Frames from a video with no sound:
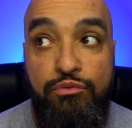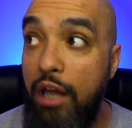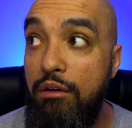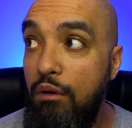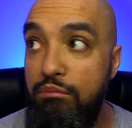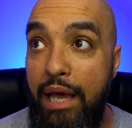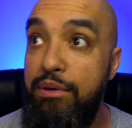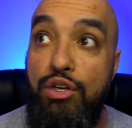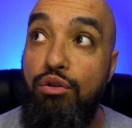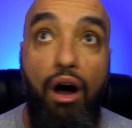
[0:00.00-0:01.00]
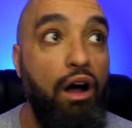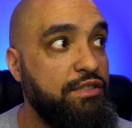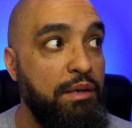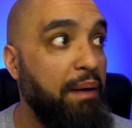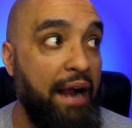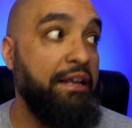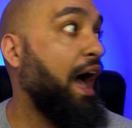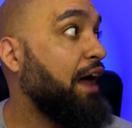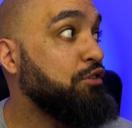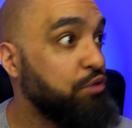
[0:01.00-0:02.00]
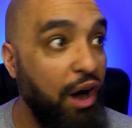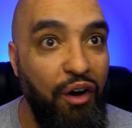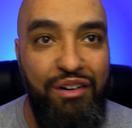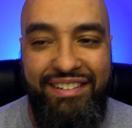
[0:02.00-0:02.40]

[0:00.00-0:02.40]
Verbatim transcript: Like, well, maybe you called somebody. I don't know."